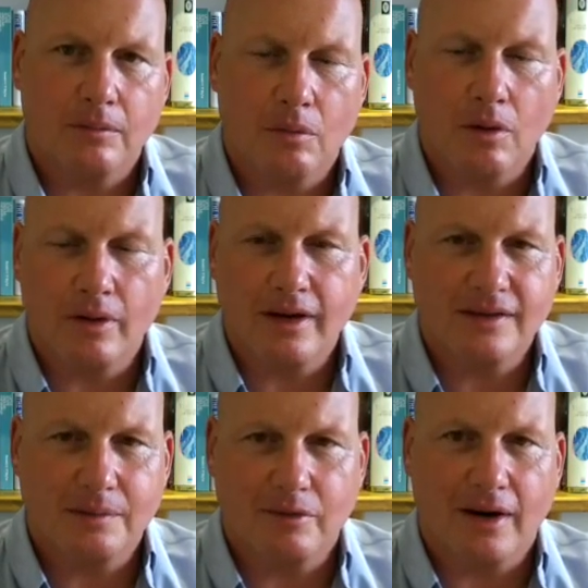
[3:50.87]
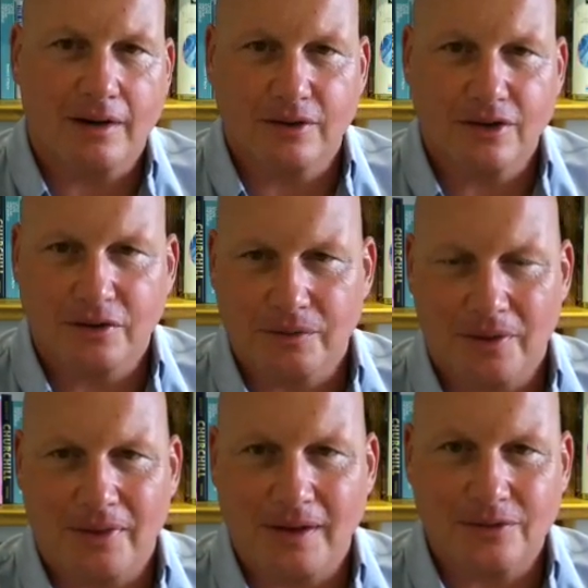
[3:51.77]
what is the bride going to do with
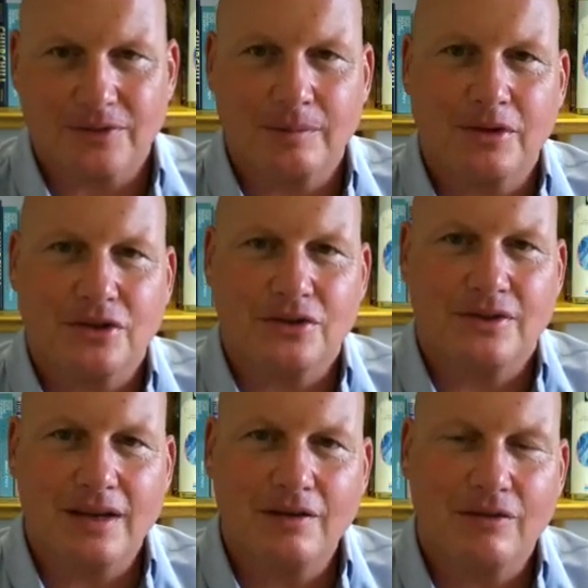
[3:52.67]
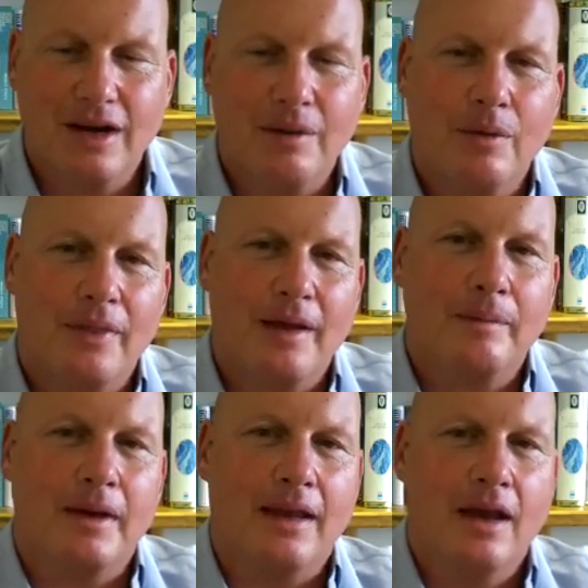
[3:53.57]
1,000 images? Do you really want that
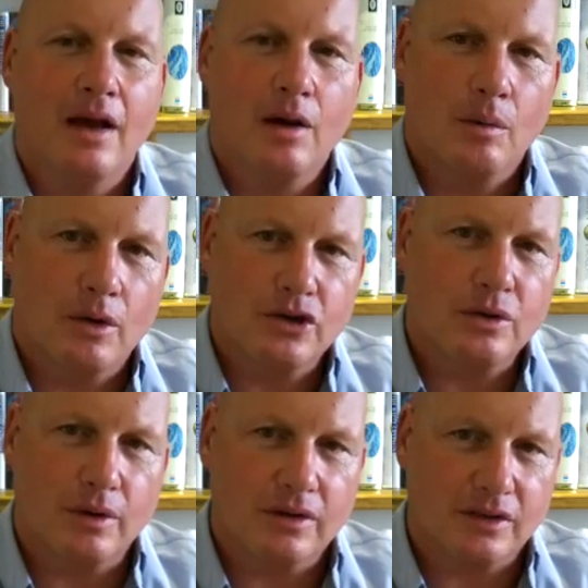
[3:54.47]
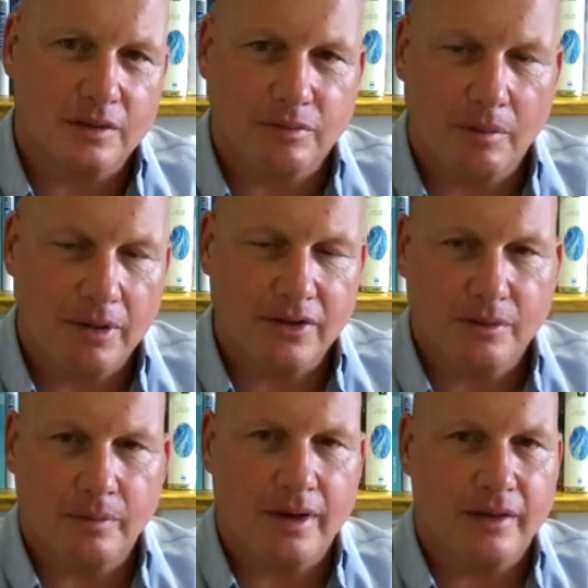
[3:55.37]
many? What she wants is probably
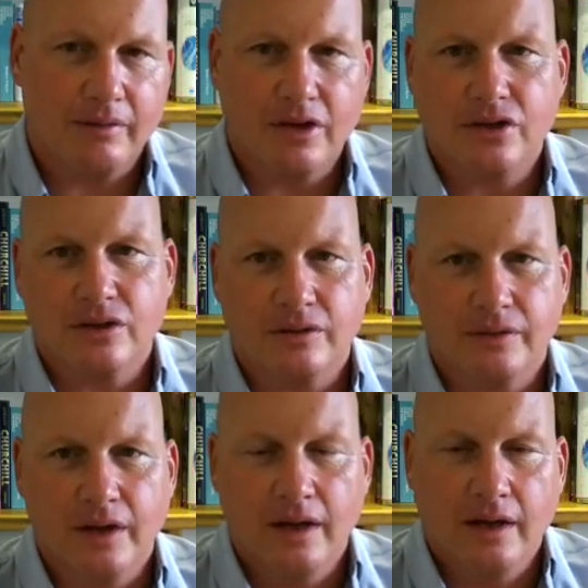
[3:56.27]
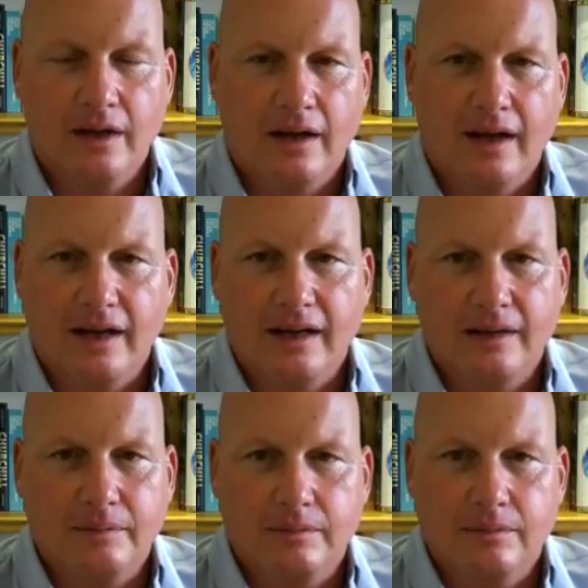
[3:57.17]
somewhere in the region of
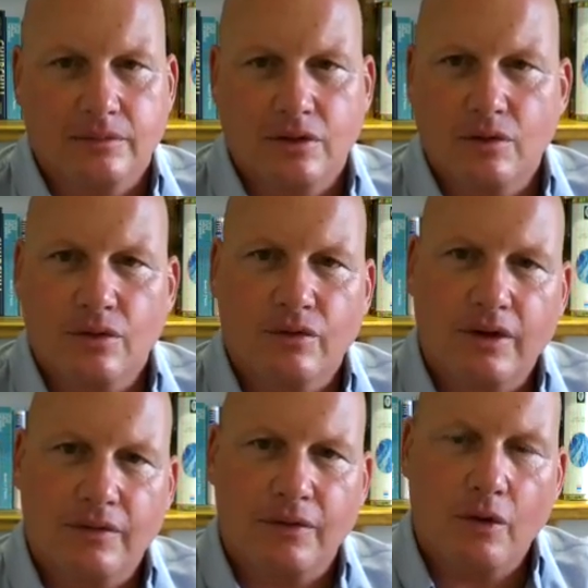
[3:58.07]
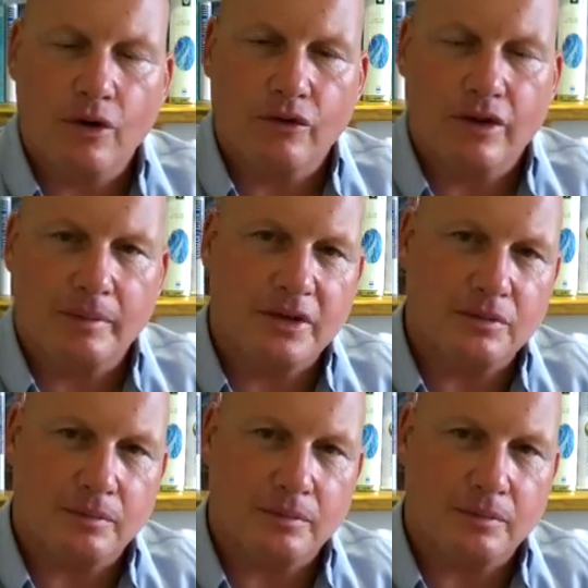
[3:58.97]
200, 300 or 400 image